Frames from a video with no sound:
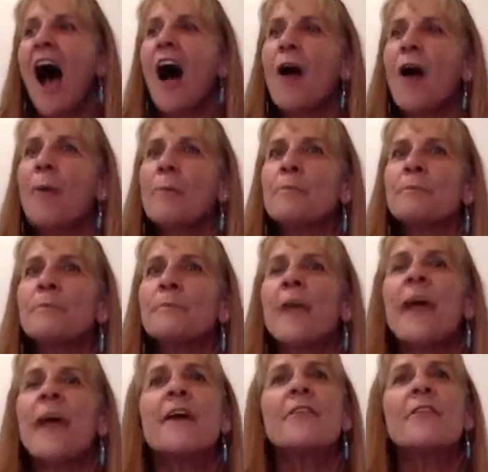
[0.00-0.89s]

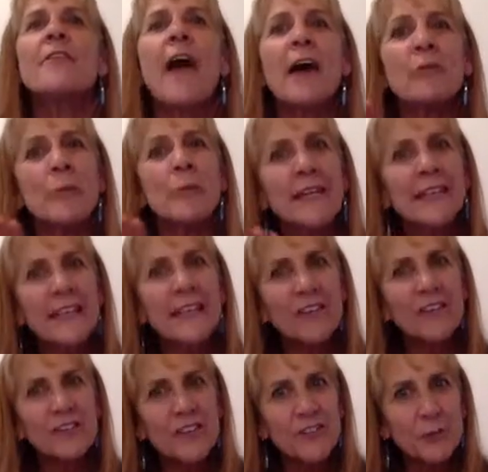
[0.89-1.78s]
That we
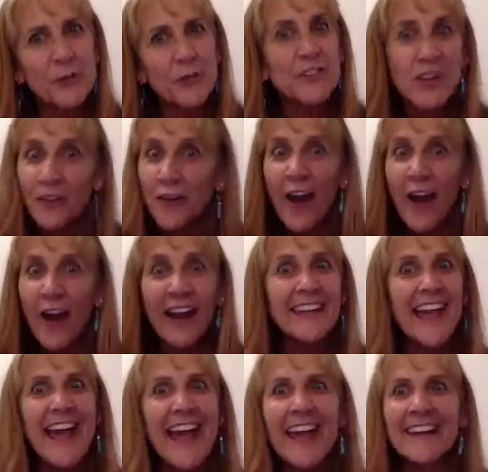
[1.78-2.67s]
listen to each other.
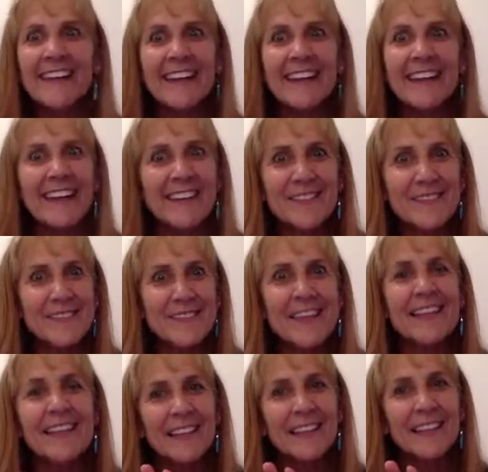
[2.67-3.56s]
Again, it's
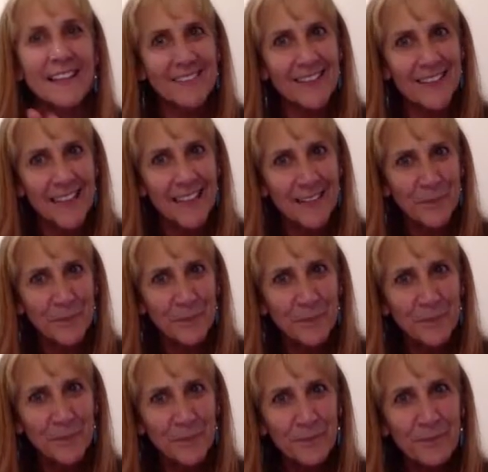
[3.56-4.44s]
listening,
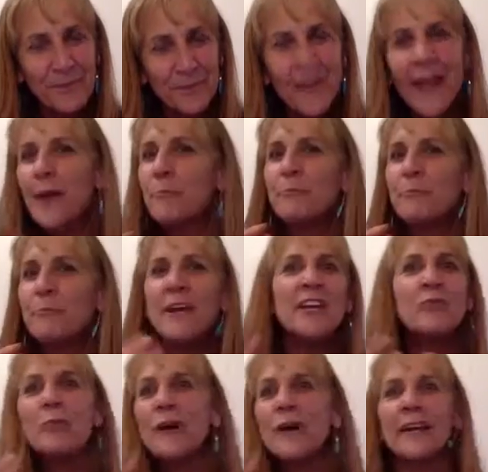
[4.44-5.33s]

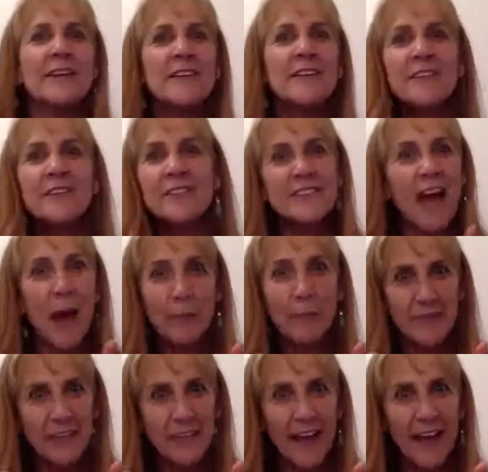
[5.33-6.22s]
being willing to
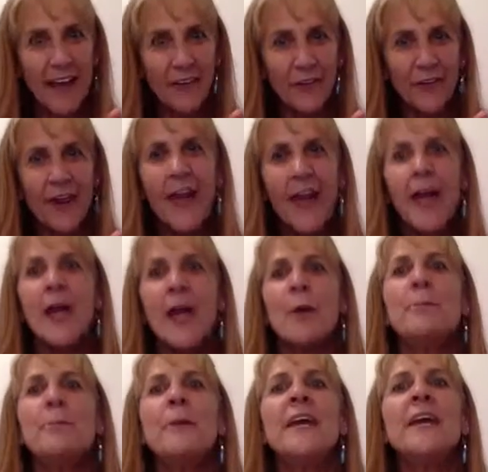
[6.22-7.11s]
stop together,
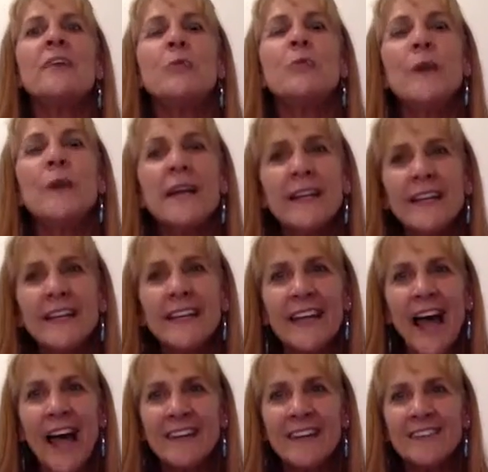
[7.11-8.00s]
being willing,
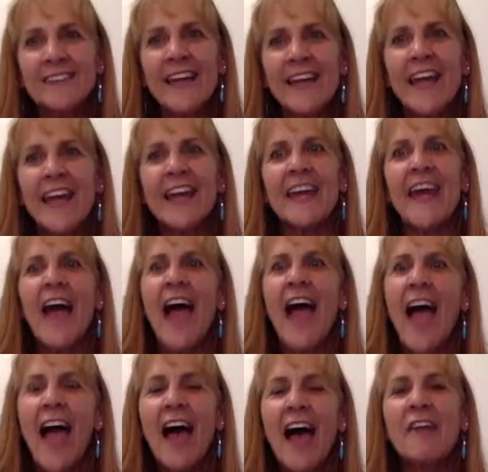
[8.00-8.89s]
and I say
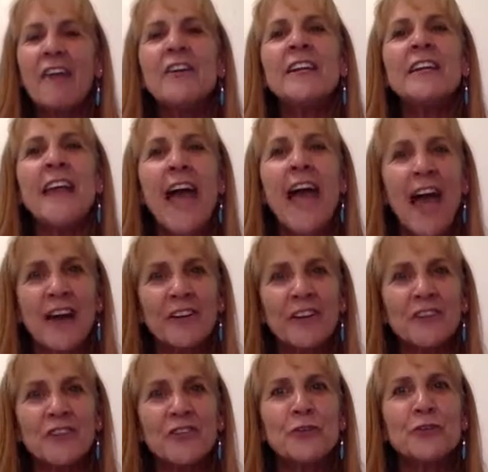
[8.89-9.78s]
having an
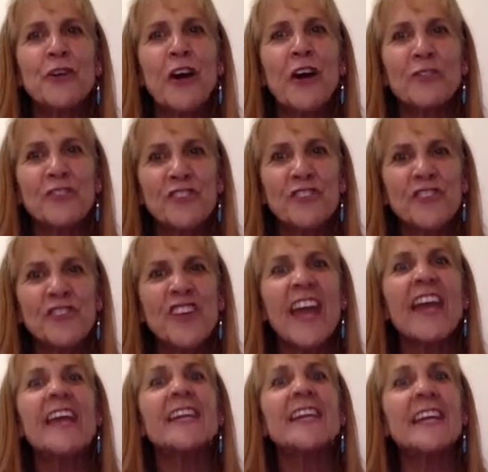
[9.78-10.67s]
attitude of
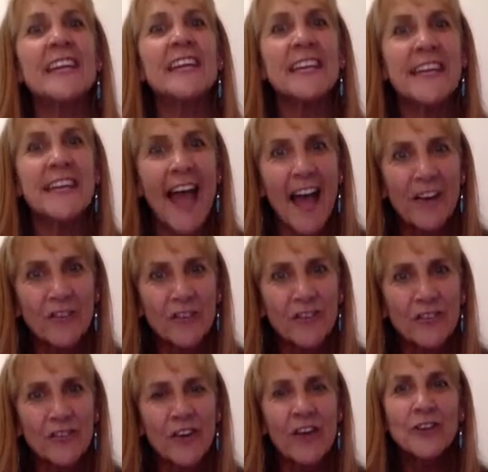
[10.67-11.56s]
saying
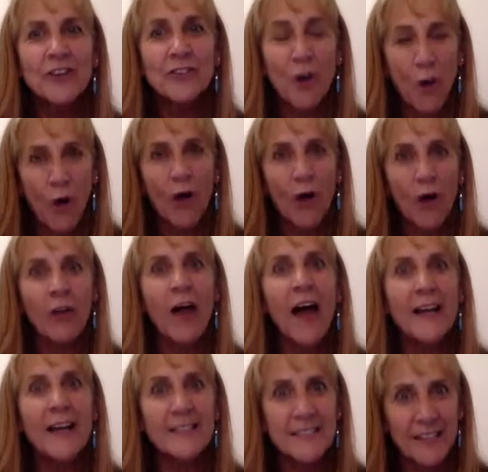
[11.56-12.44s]
yes to all
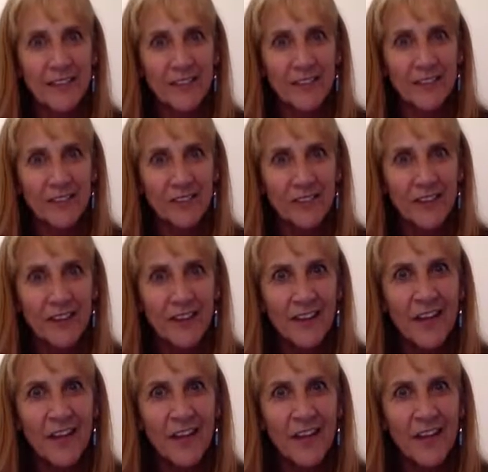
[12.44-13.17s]
ideas.